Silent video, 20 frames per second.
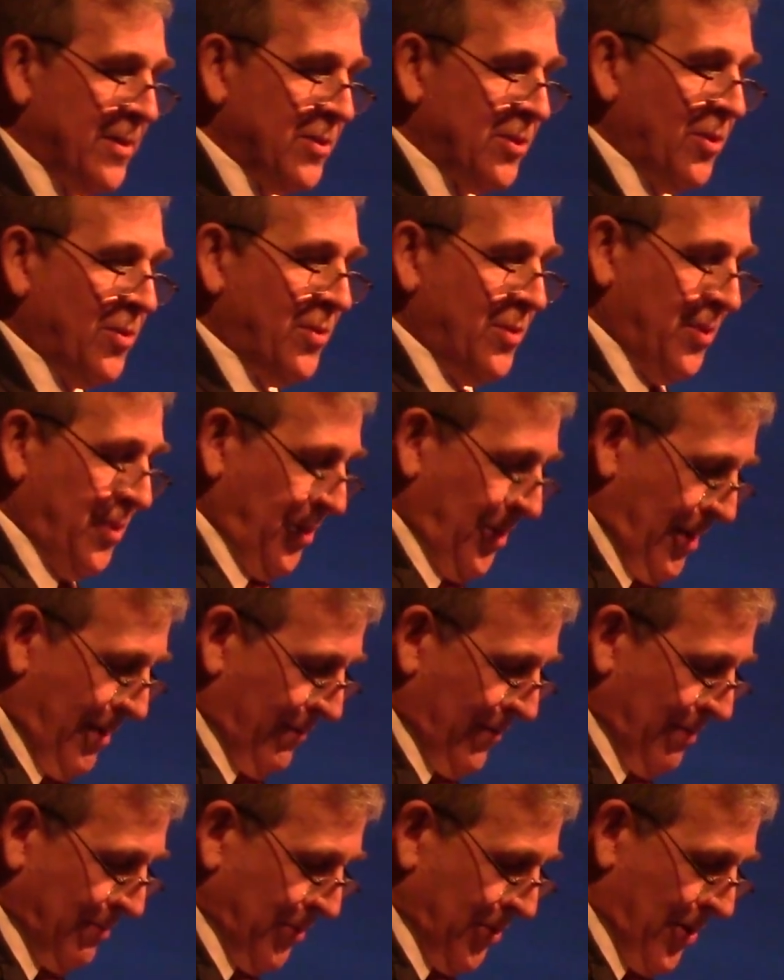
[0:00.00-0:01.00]
So the
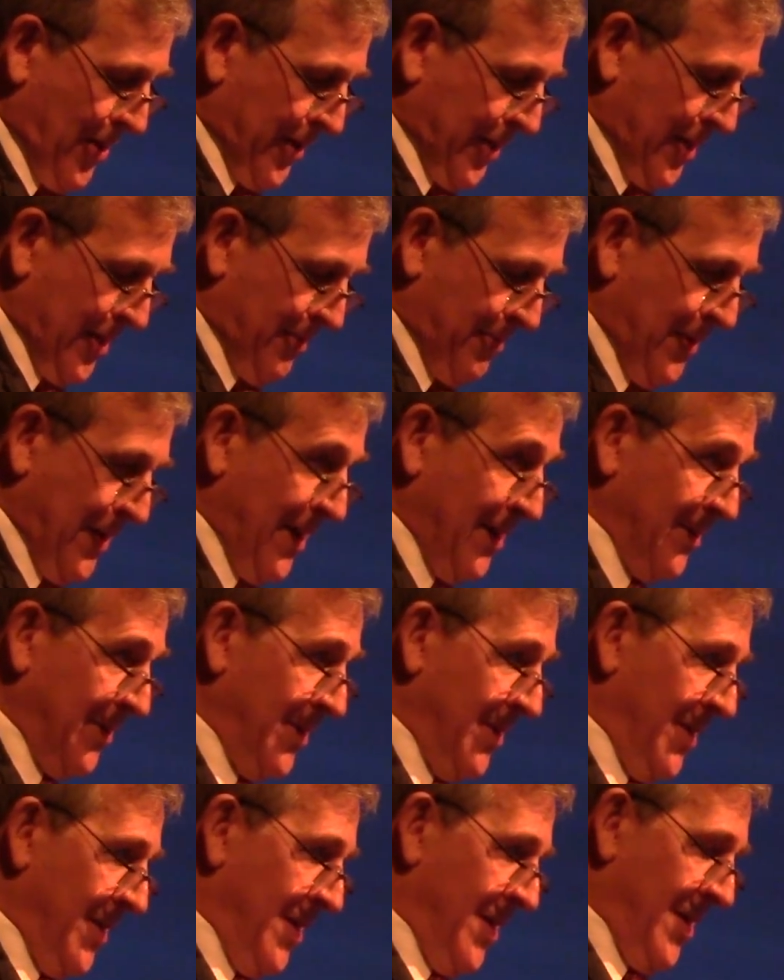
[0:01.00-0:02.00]
love I'm talking
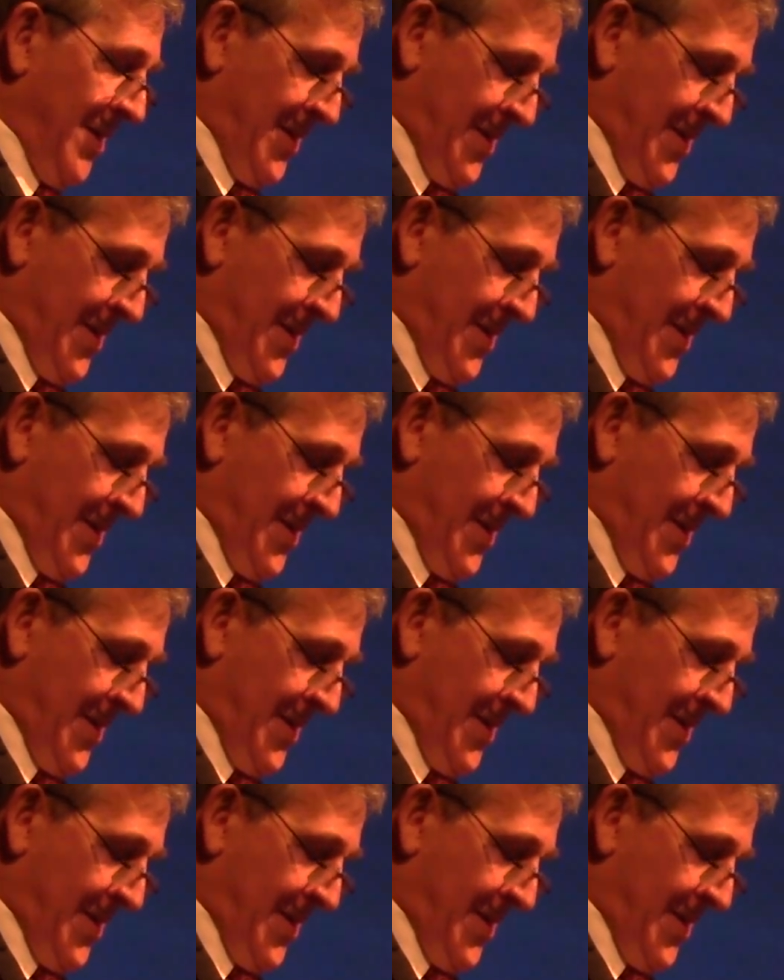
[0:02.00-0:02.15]
about